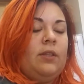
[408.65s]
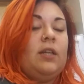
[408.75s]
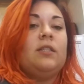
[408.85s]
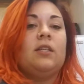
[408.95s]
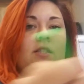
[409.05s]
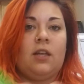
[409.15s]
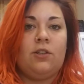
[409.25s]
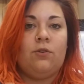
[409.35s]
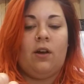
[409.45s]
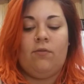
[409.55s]
And since I
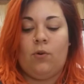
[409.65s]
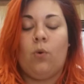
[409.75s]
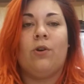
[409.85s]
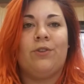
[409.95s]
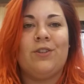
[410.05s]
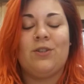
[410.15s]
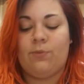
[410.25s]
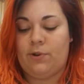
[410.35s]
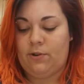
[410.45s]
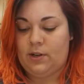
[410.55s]
do not have a quarter, this
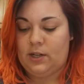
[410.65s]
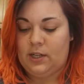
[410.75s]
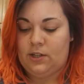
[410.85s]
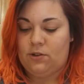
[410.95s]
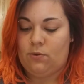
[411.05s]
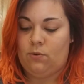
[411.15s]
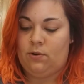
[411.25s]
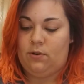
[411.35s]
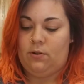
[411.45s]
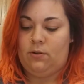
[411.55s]
is where you're gonna need your
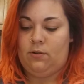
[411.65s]
quarter.